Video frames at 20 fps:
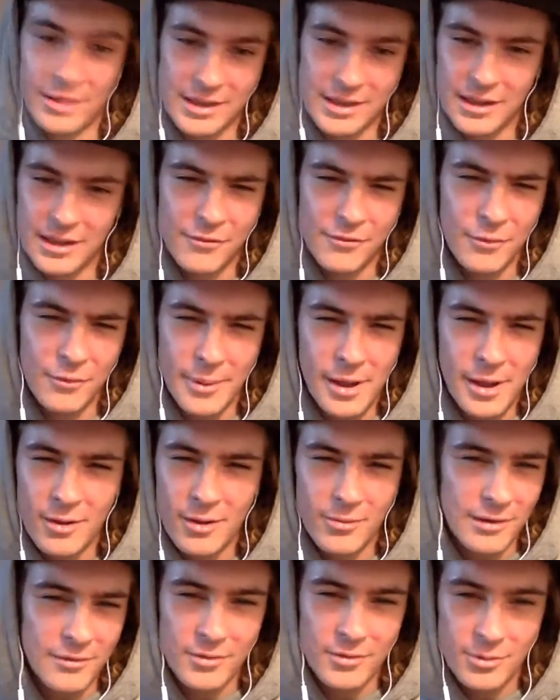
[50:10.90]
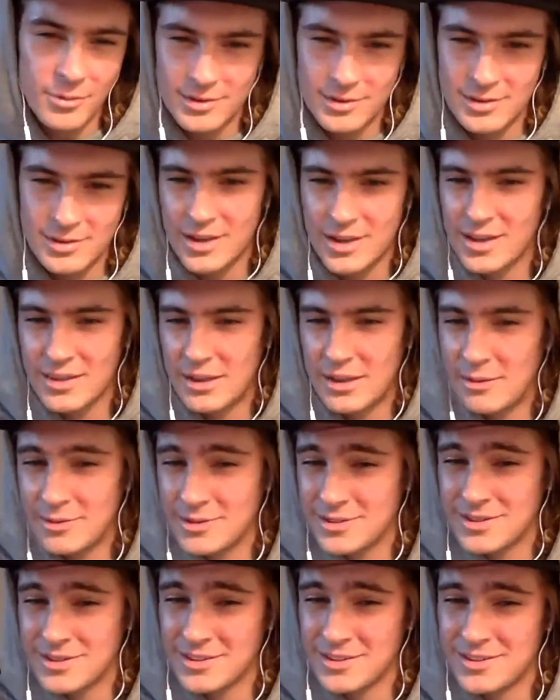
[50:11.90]
flip out, whatever you want to say. That
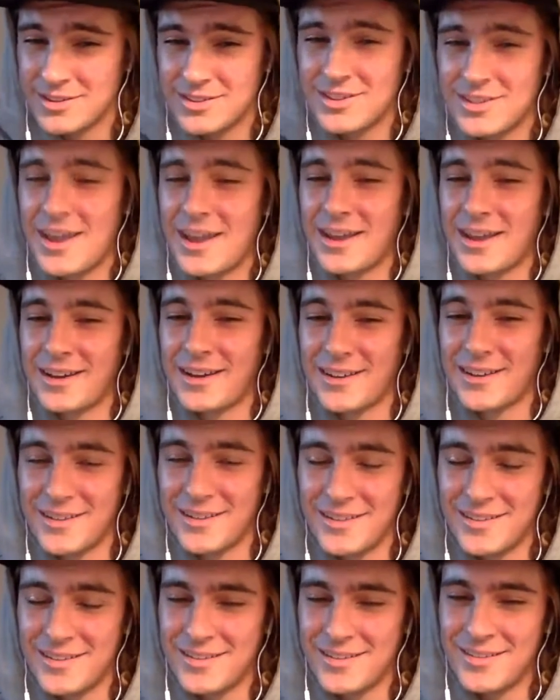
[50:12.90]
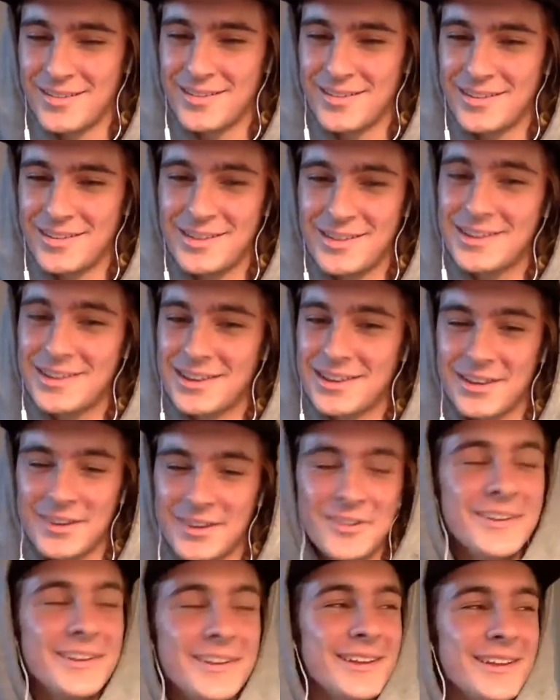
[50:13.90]
was insane. He
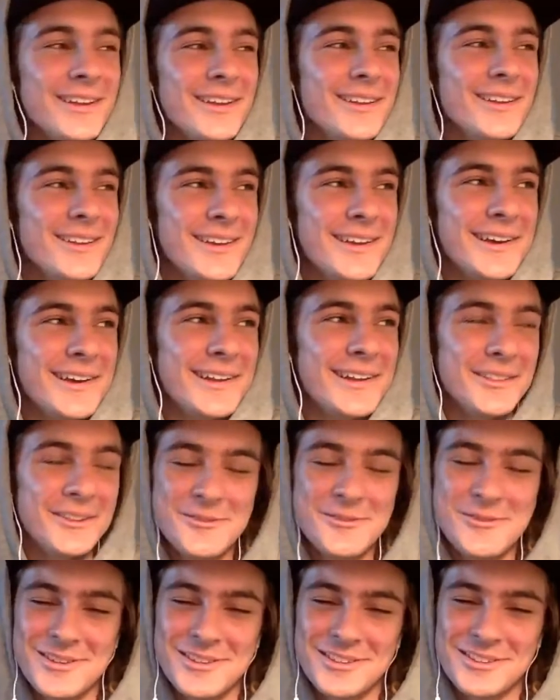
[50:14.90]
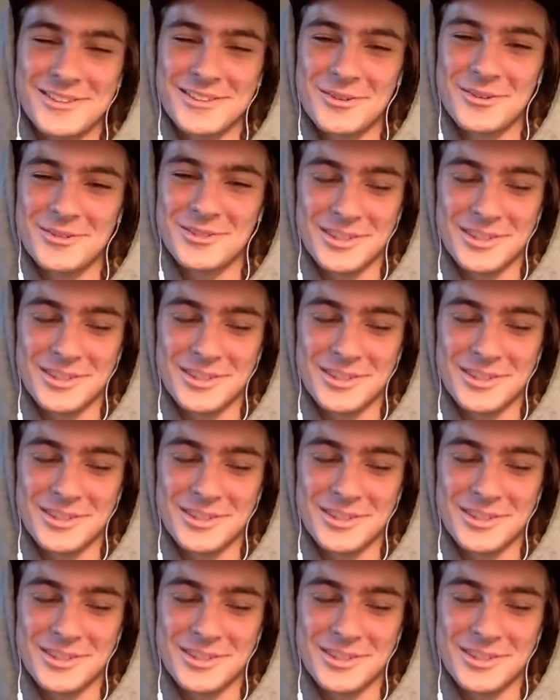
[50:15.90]
killed it. Yeah, Louis so sick.